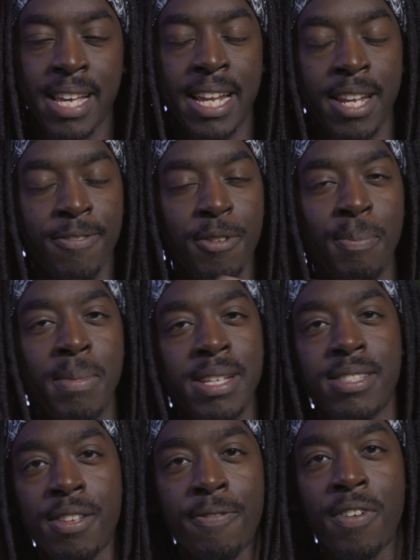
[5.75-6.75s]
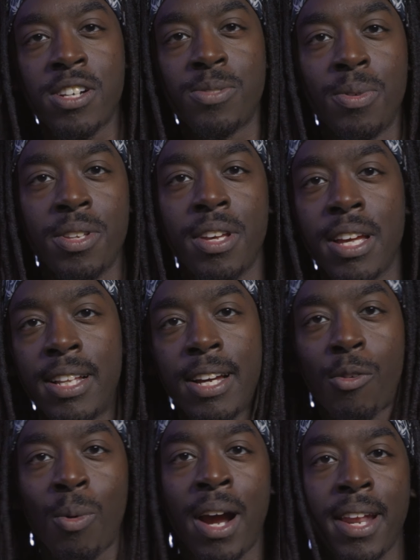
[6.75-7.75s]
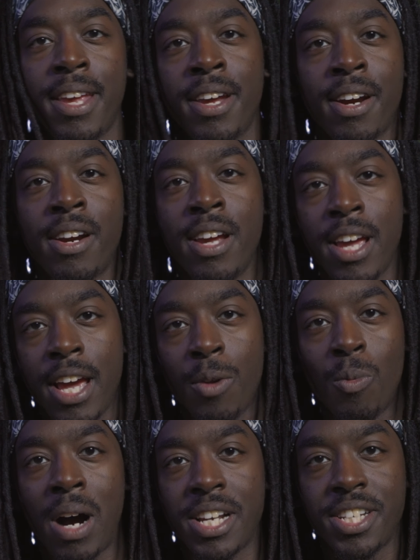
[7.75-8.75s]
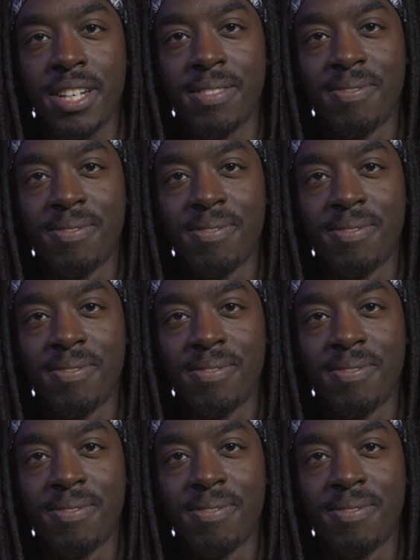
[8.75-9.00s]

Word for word: and if you missed the first one, you can click right here and watch it.